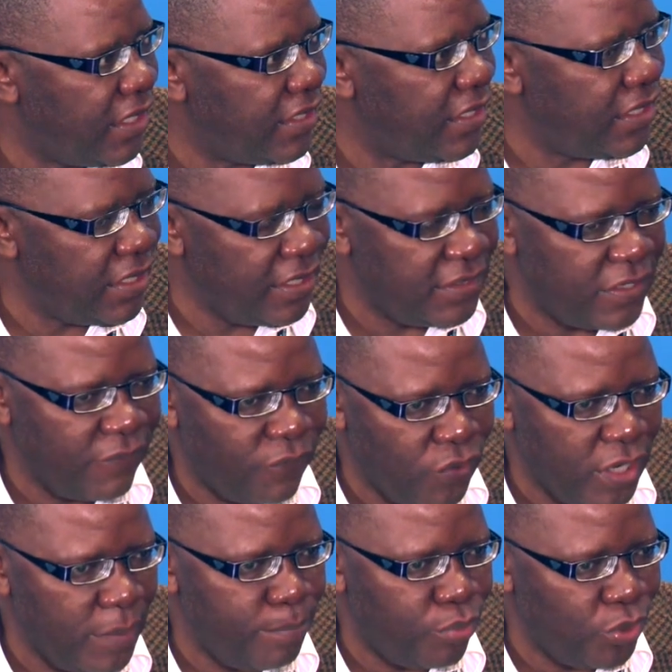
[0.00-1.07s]
and it needs a
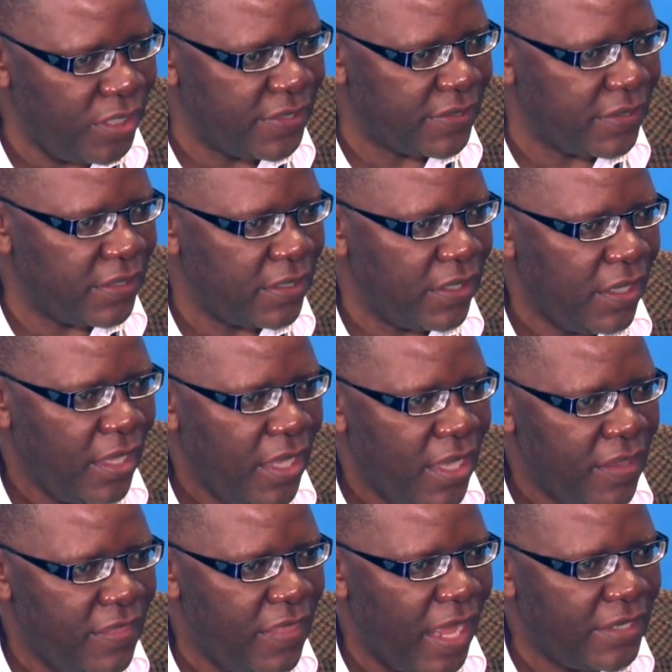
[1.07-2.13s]
foreign policy
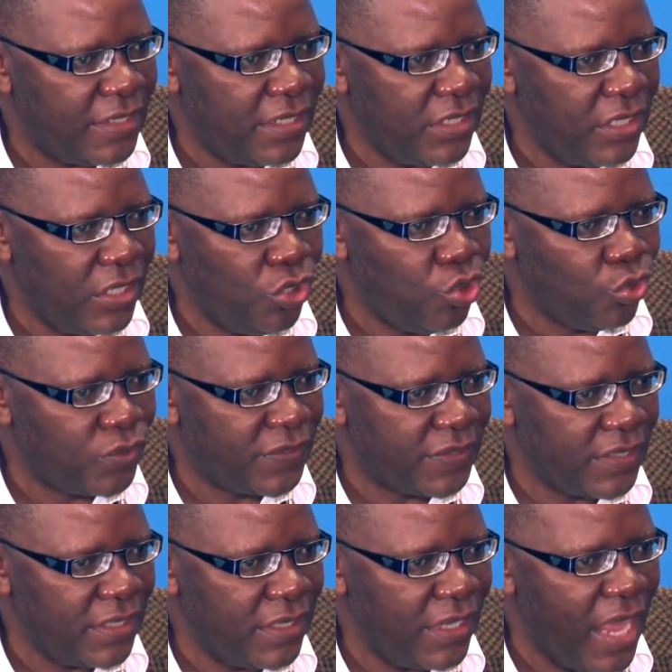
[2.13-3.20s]
that looks uh,